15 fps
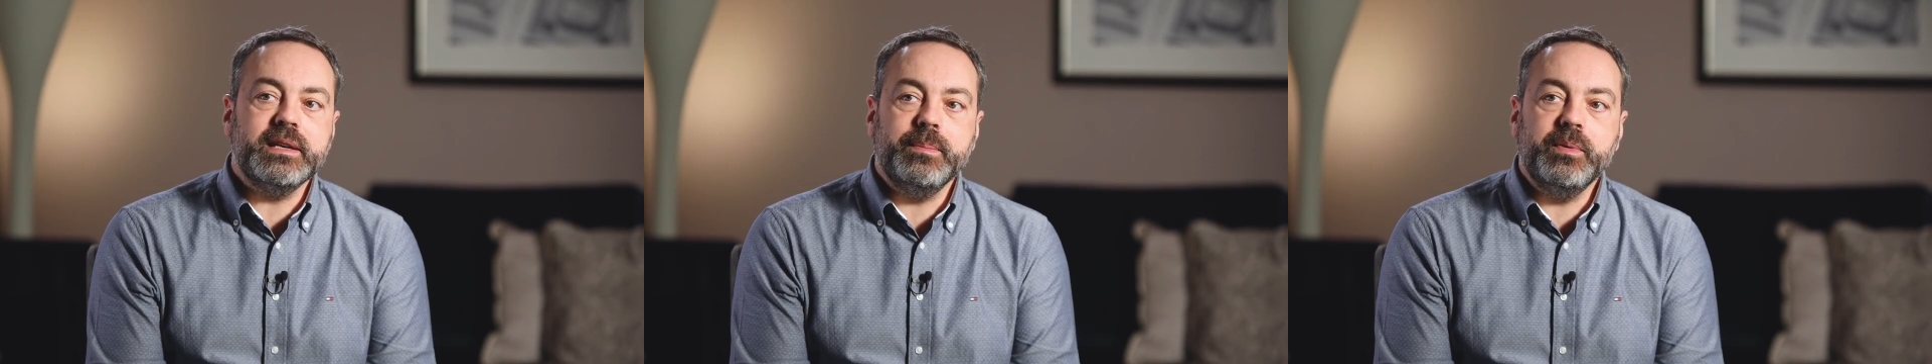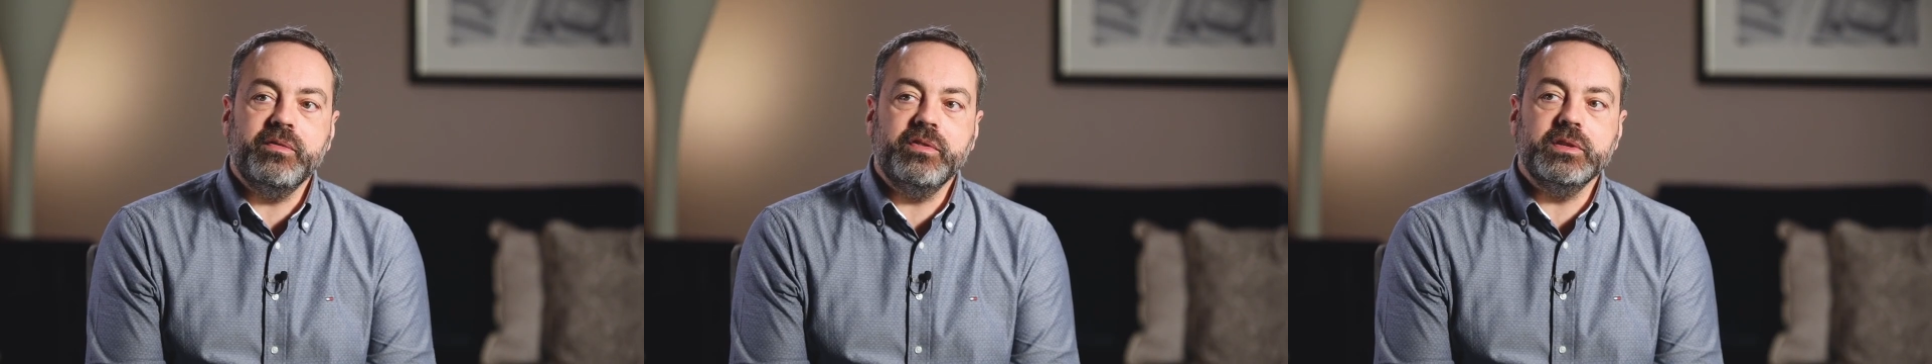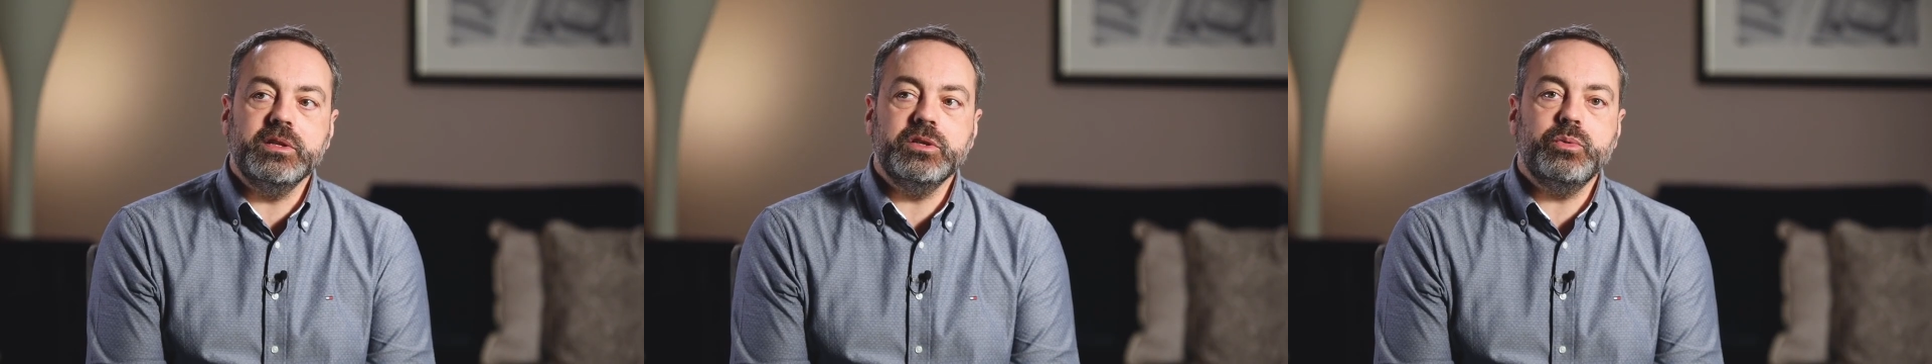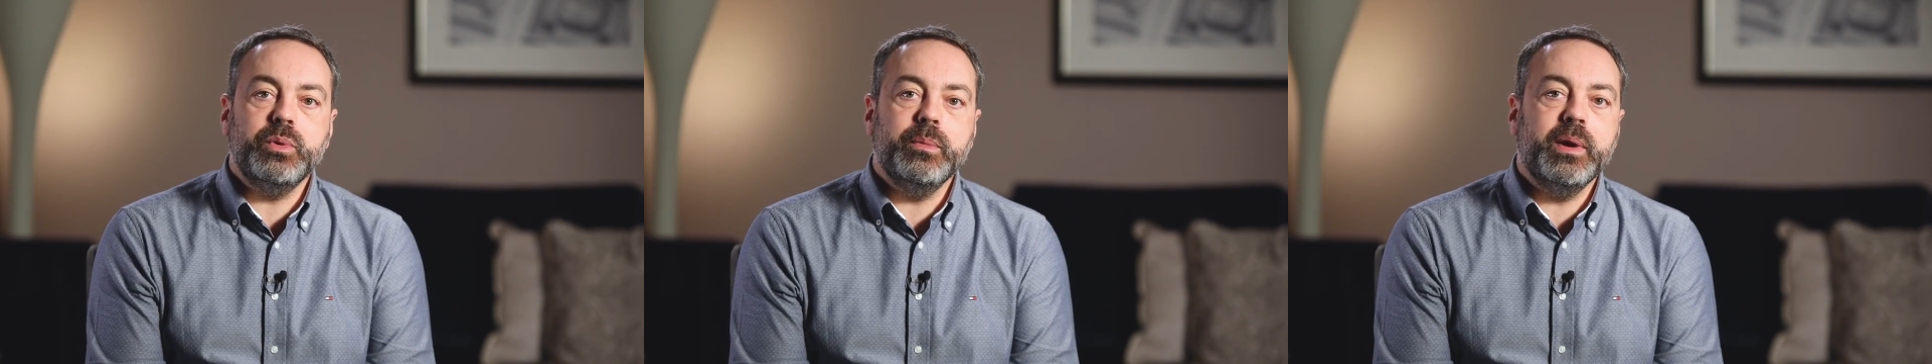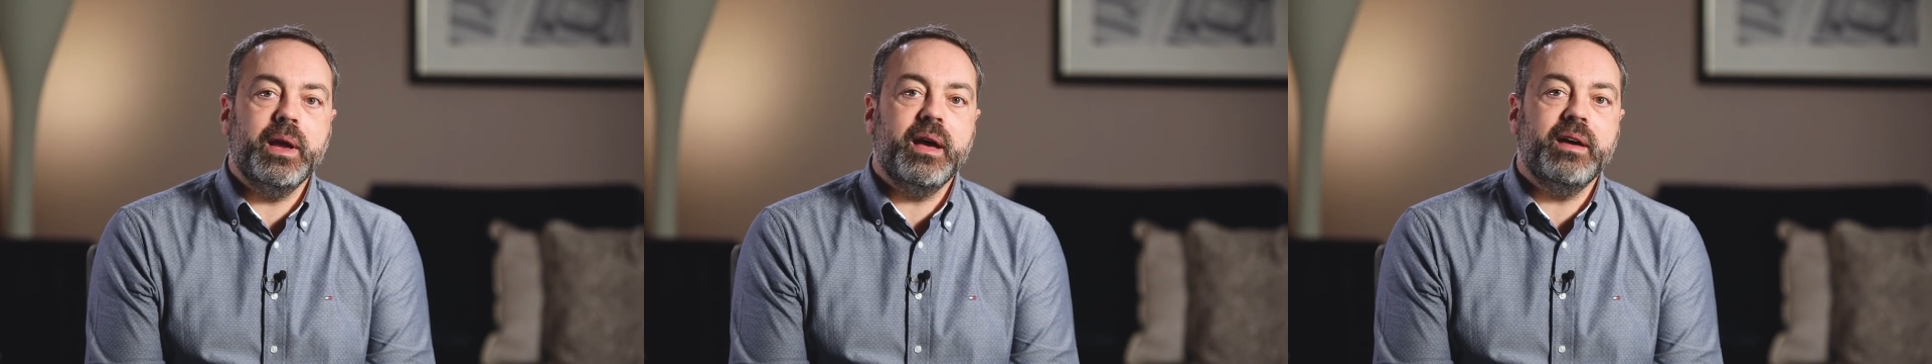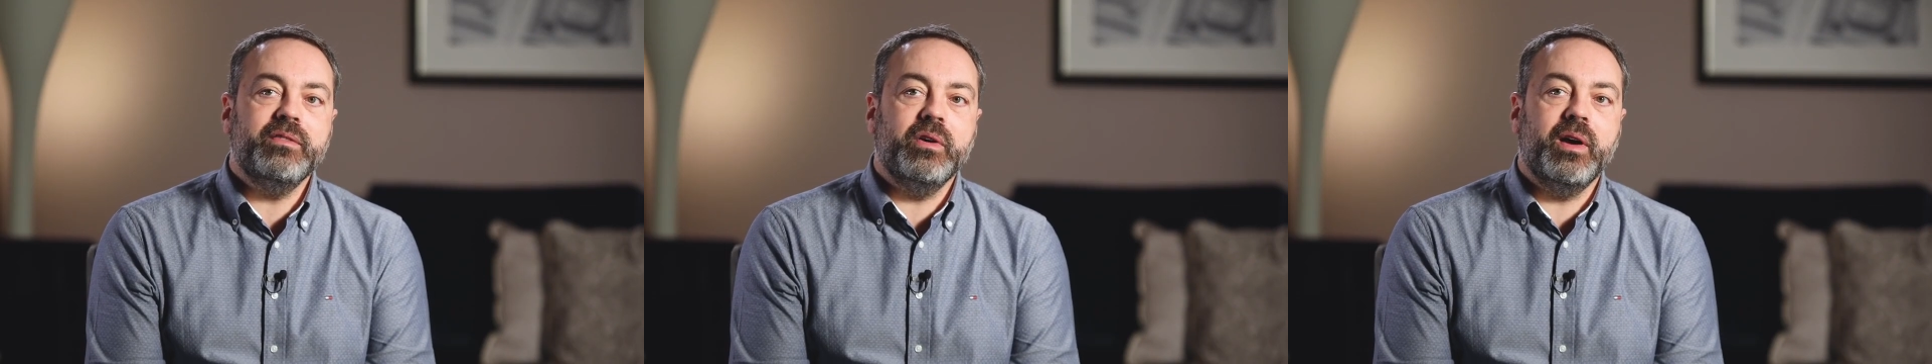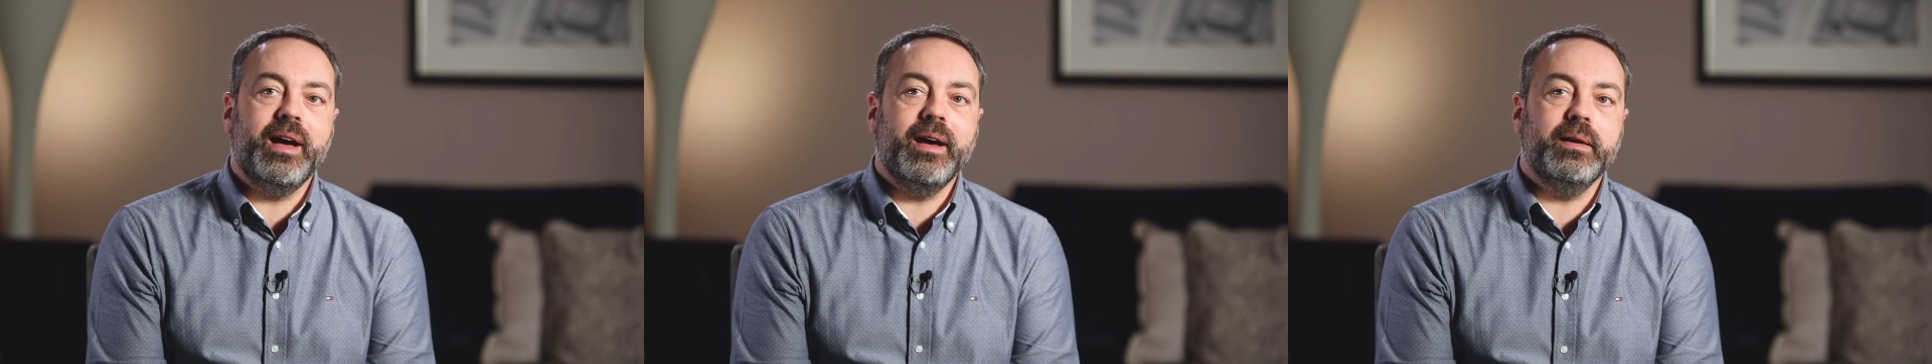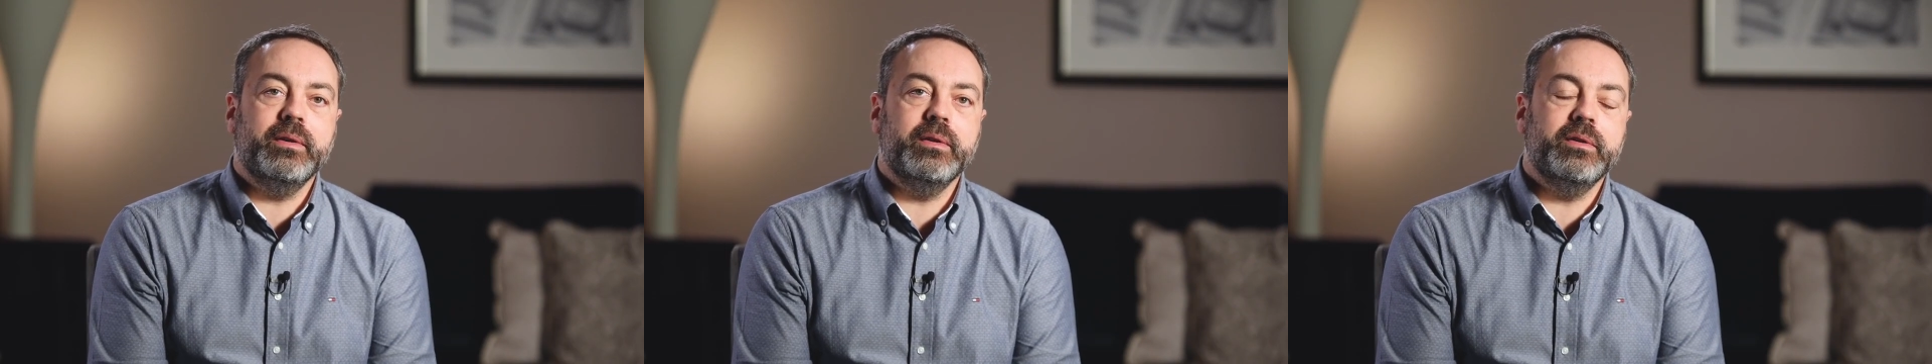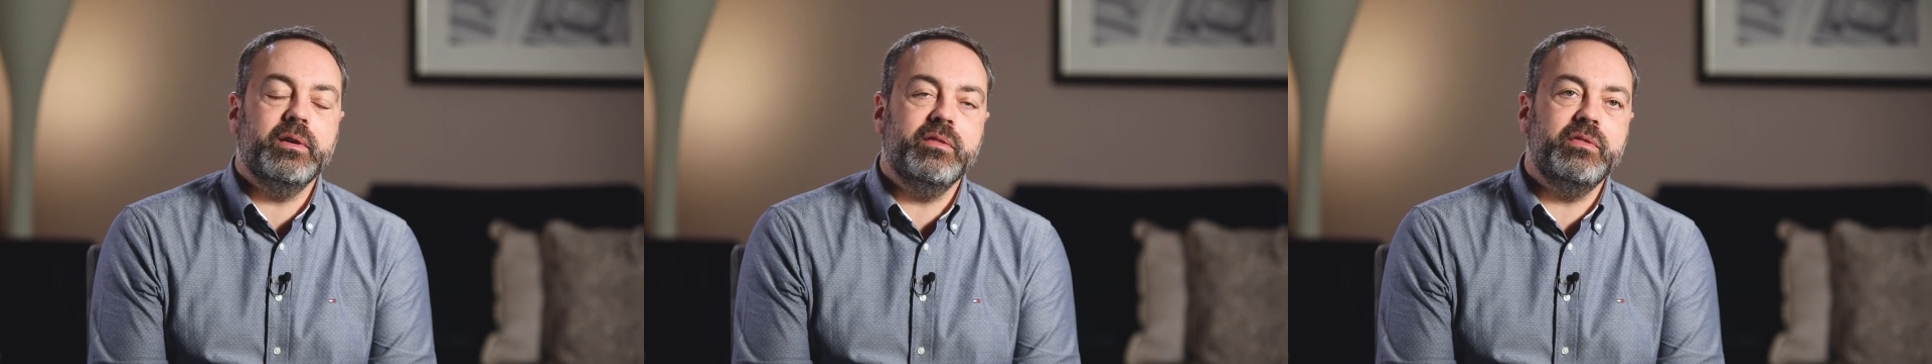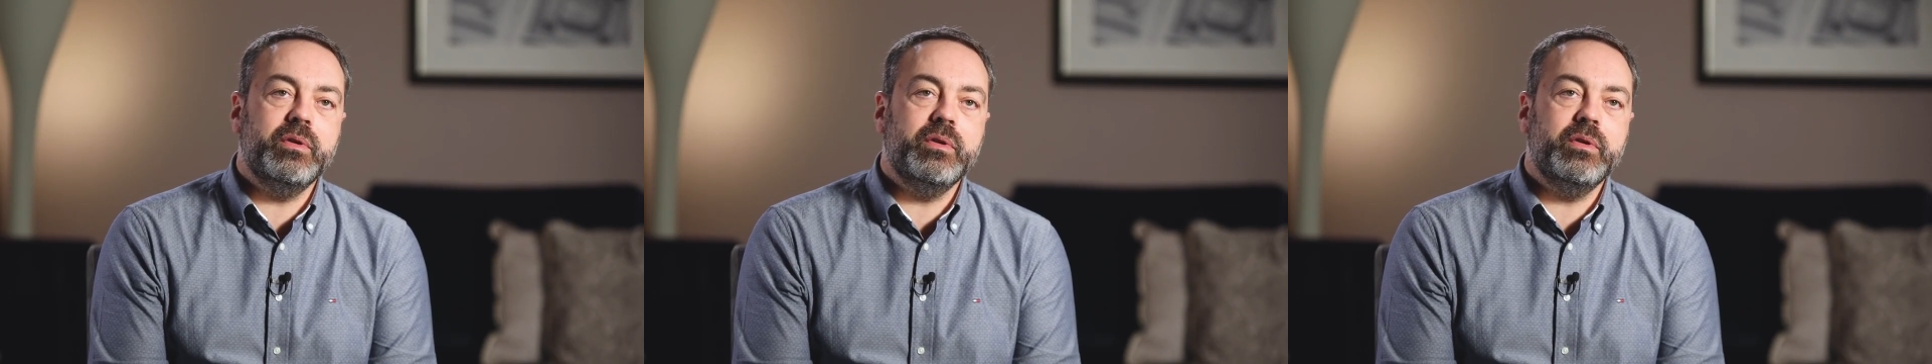type of industry, we have a